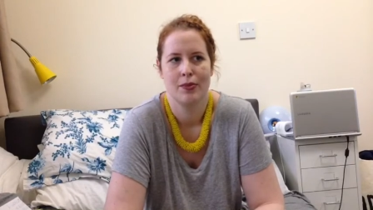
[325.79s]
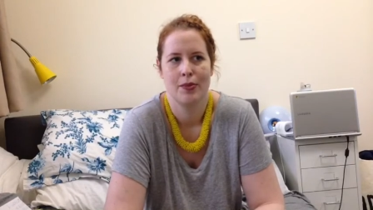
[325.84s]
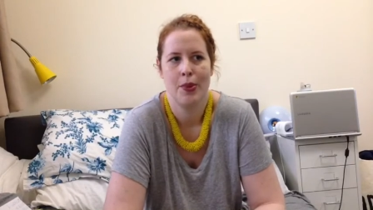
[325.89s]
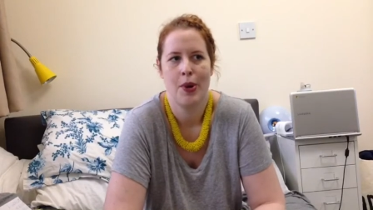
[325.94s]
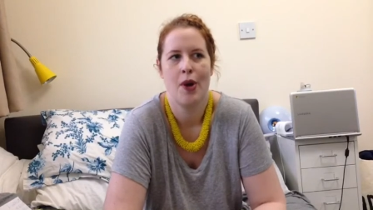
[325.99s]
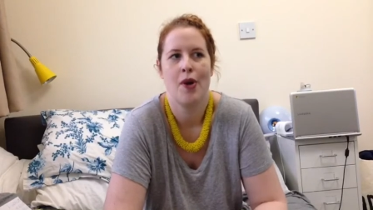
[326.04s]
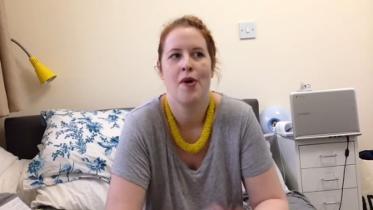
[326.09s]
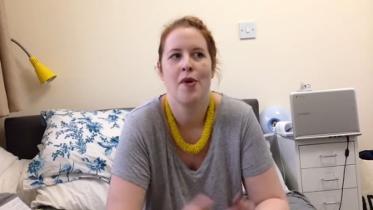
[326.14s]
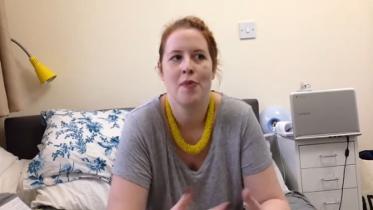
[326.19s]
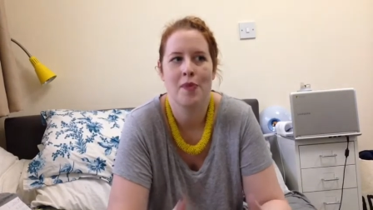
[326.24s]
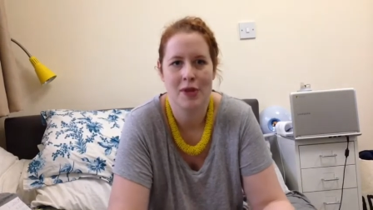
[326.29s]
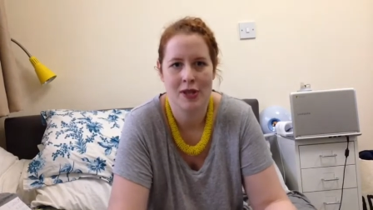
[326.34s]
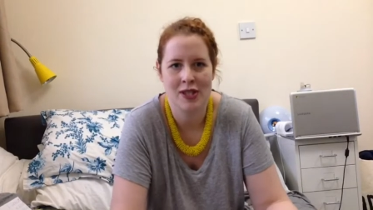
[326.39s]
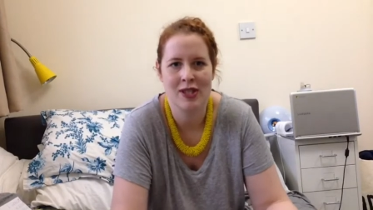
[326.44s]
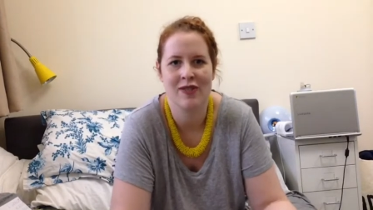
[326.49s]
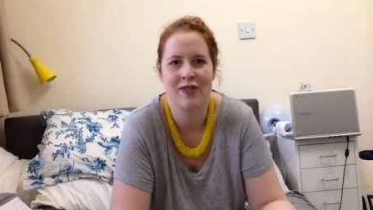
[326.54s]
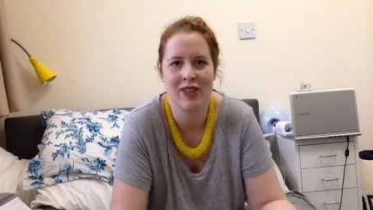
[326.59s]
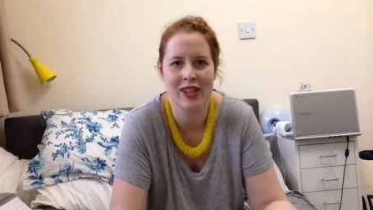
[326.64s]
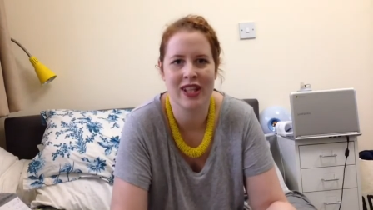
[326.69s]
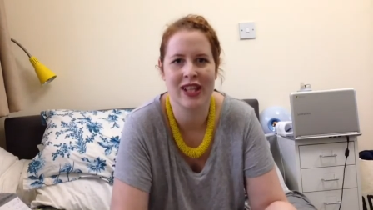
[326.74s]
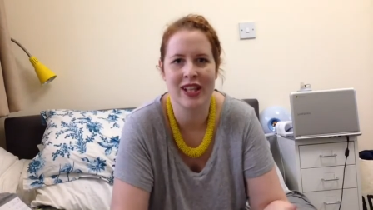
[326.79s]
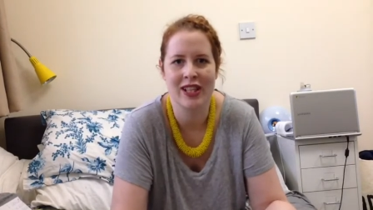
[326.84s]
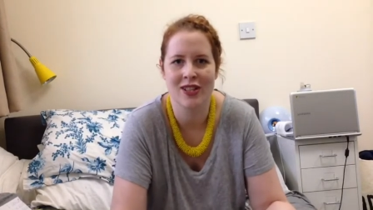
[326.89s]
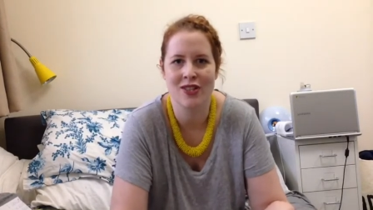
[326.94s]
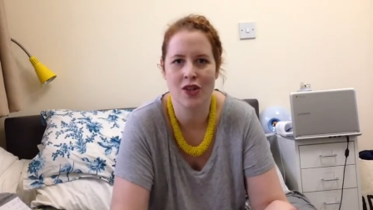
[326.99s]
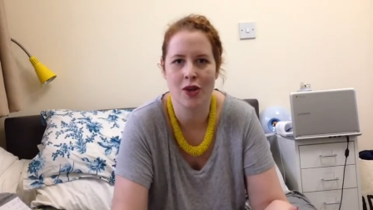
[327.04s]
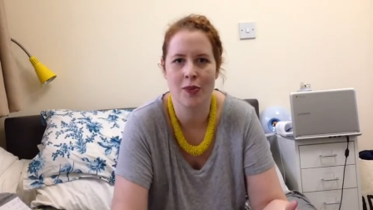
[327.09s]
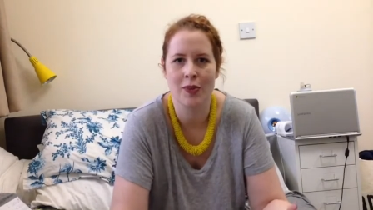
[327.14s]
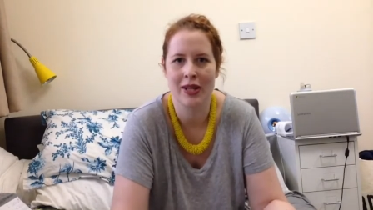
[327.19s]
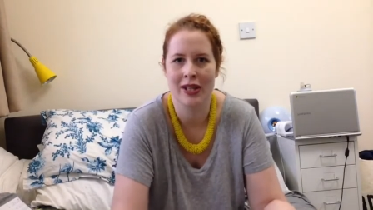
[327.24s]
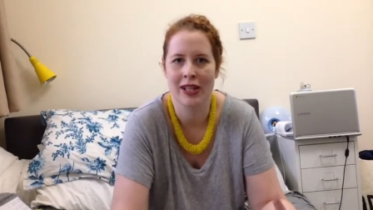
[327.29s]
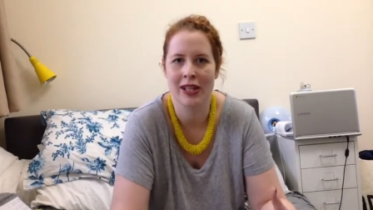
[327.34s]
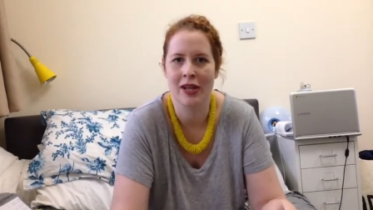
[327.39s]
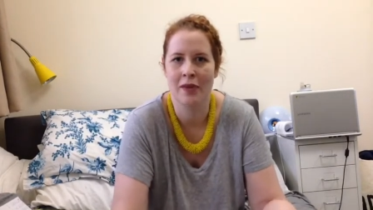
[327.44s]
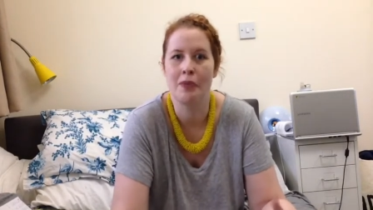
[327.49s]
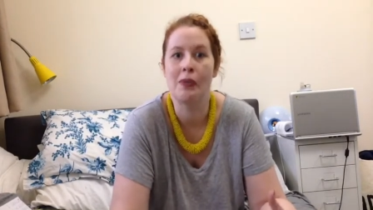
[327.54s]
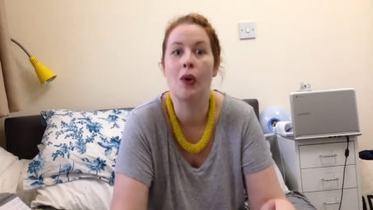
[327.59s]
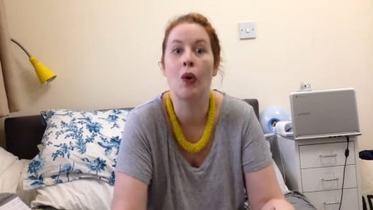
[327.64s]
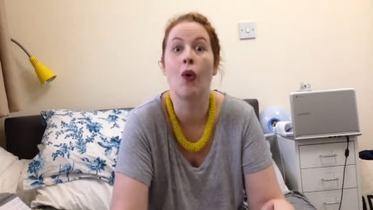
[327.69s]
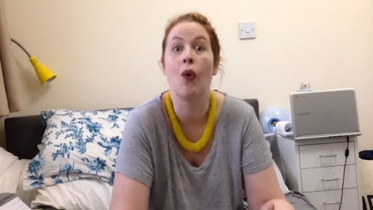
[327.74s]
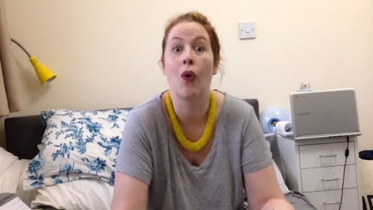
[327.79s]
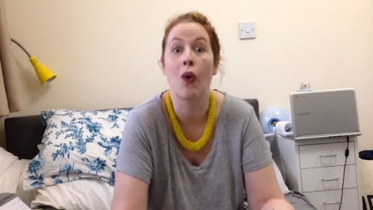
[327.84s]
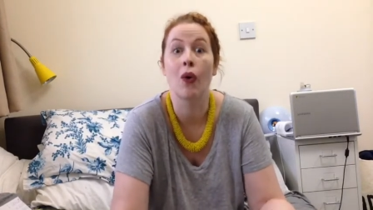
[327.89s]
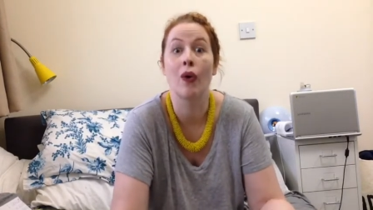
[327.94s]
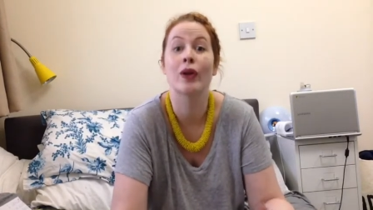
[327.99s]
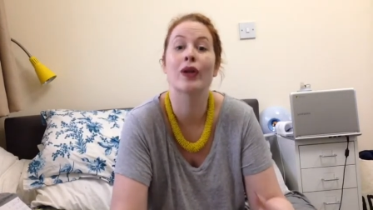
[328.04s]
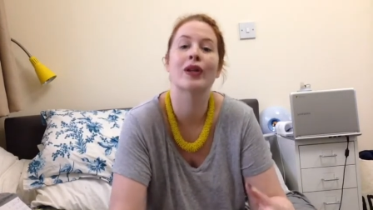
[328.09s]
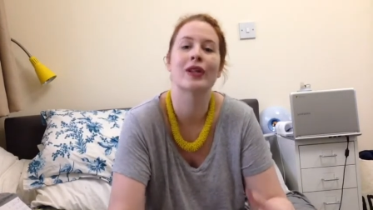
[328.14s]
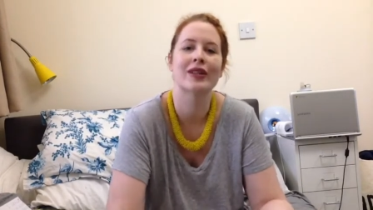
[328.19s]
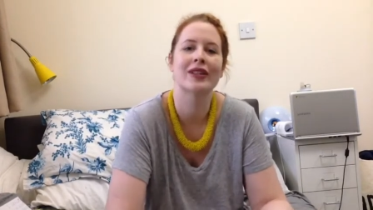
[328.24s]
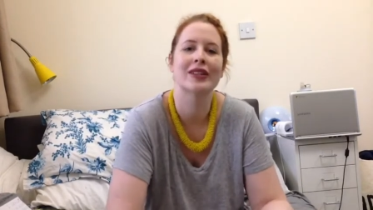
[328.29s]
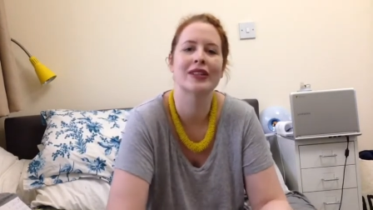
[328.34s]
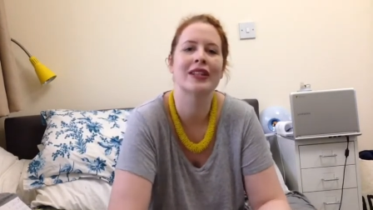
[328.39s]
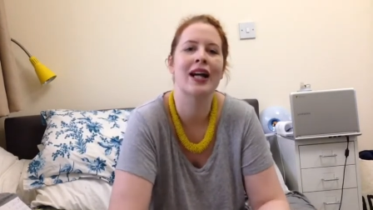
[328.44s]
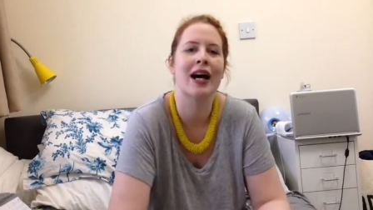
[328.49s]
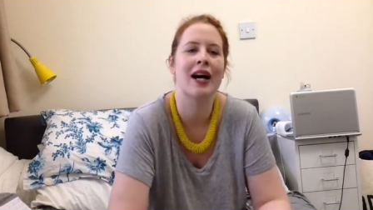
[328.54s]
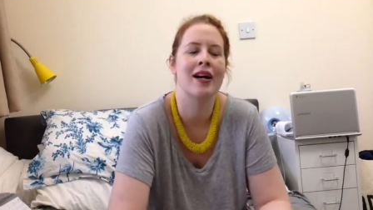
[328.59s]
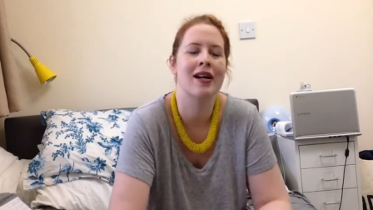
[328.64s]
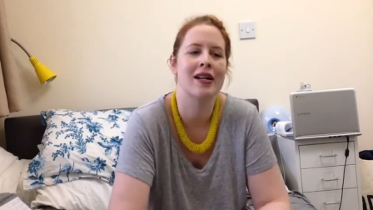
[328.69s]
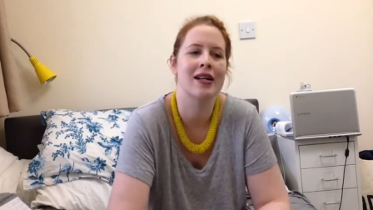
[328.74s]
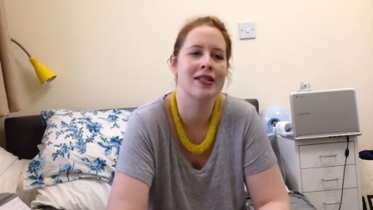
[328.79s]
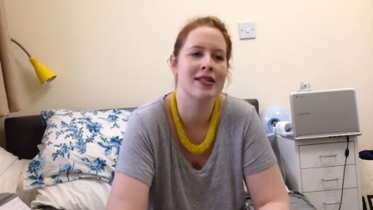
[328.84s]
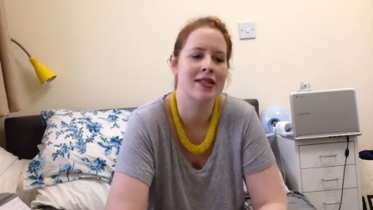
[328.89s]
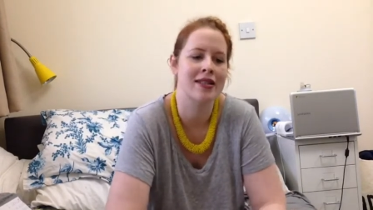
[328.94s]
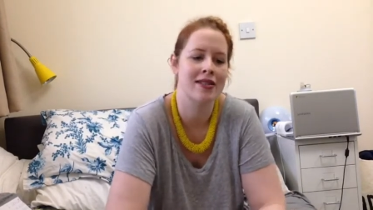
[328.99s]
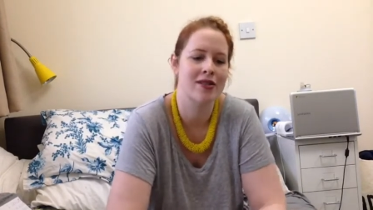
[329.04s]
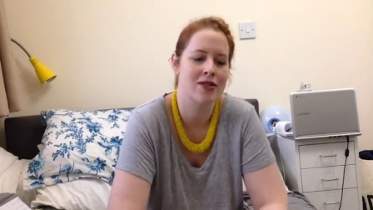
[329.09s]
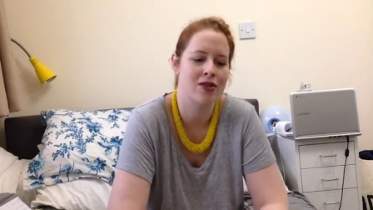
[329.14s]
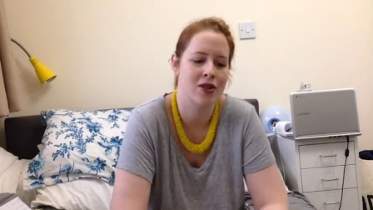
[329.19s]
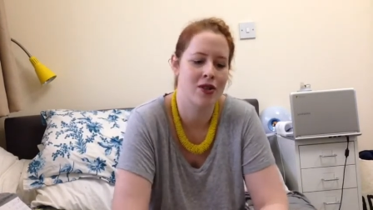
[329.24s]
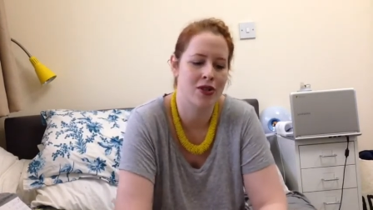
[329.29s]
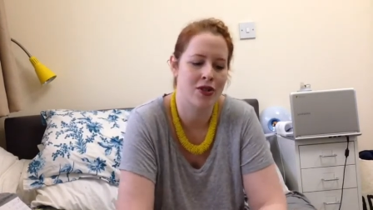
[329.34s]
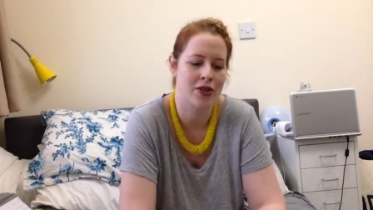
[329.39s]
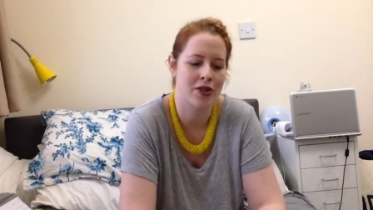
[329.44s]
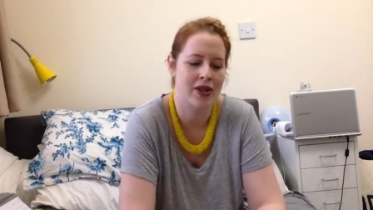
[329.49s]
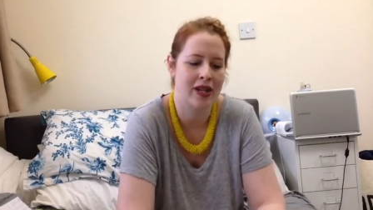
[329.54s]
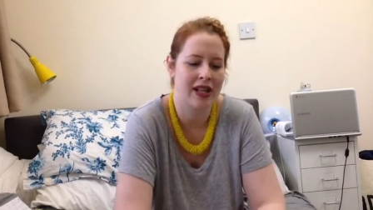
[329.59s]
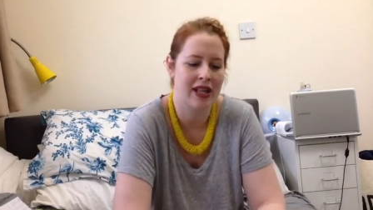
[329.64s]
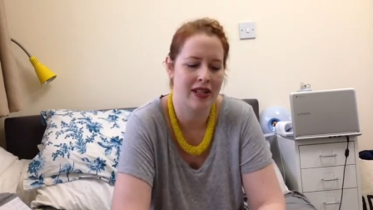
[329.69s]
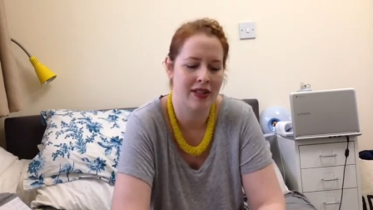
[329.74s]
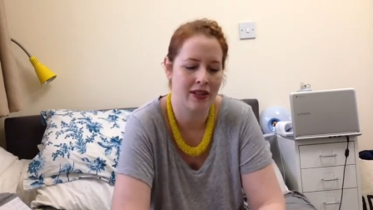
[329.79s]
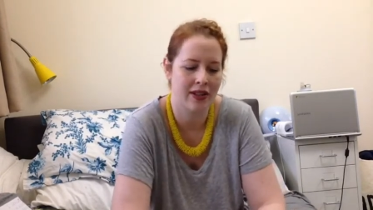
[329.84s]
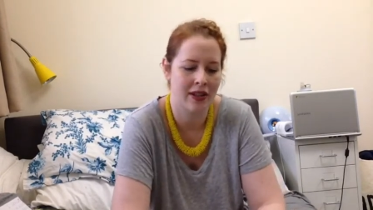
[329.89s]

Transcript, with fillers: purposefully shopping in a mall uh, since surgery.